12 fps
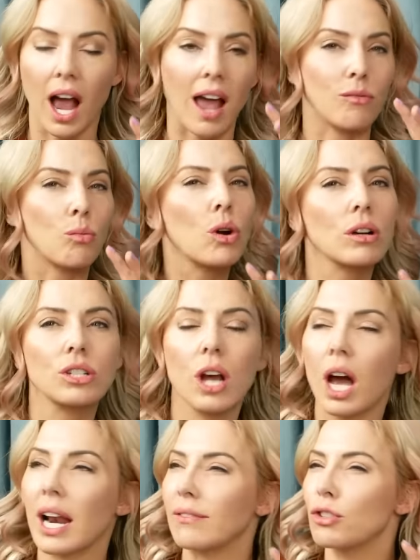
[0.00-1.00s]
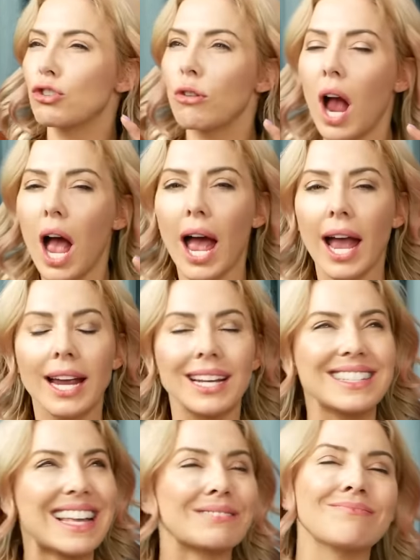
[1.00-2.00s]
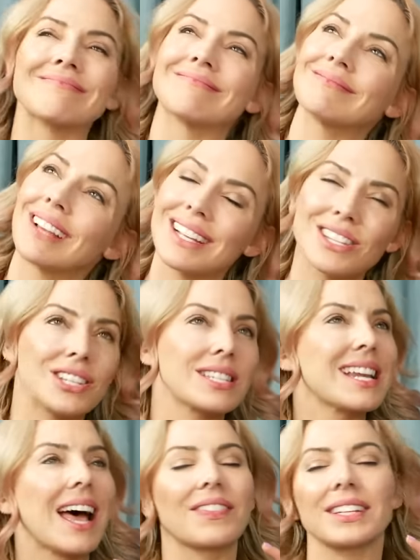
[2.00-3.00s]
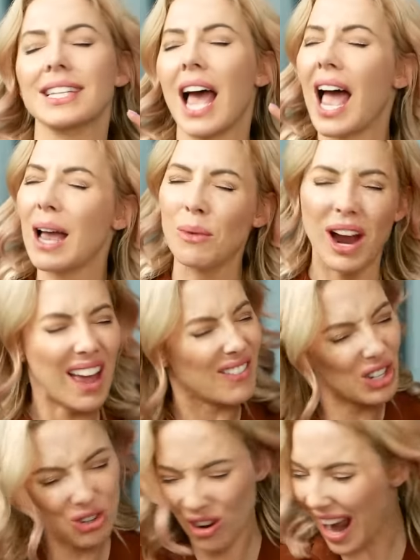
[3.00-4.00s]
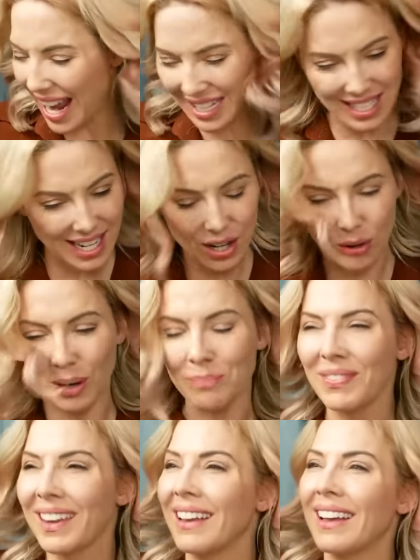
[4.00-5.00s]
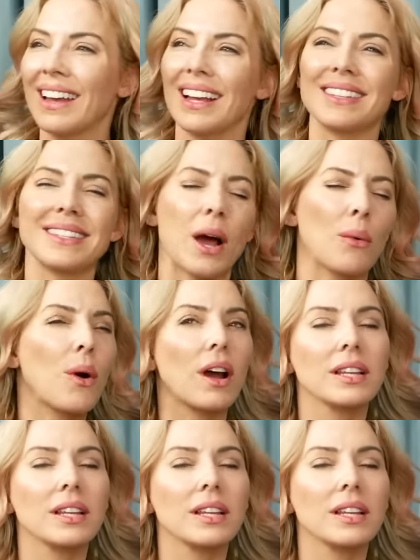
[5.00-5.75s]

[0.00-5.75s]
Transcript: I've worked on, I've tried, it's like, it's just not the time, or I haven't cracked it, or it's not,